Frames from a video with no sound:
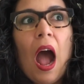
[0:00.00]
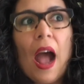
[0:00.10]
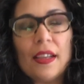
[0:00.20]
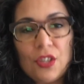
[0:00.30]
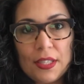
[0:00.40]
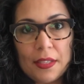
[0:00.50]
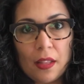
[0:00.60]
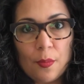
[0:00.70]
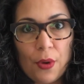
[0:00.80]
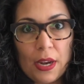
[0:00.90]
I just
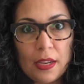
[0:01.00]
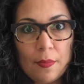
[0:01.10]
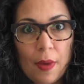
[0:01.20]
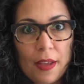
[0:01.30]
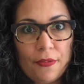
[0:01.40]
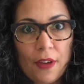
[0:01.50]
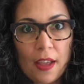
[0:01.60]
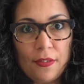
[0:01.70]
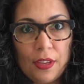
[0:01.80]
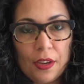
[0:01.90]
celebrated my
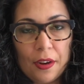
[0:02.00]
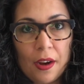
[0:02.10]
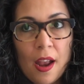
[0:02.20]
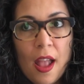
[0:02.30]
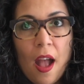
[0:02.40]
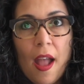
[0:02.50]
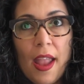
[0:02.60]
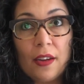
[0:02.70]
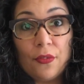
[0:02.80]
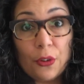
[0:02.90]
5-year
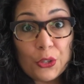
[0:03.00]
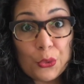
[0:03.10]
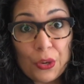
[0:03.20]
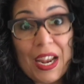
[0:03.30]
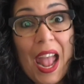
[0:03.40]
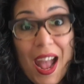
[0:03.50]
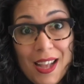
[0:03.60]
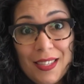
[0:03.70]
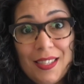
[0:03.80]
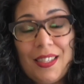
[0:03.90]
anniversary
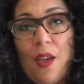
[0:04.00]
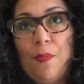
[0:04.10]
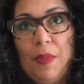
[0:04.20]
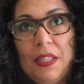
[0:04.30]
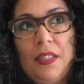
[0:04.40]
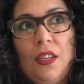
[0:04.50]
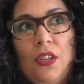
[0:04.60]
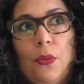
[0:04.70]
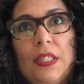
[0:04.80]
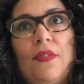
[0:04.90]
as Miss
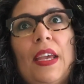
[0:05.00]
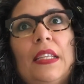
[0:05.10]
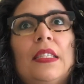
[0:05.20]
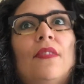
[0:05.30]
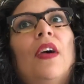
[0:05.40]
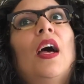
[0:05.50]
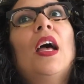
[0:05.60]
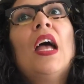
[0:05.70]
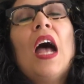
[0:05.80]
US of A Diva.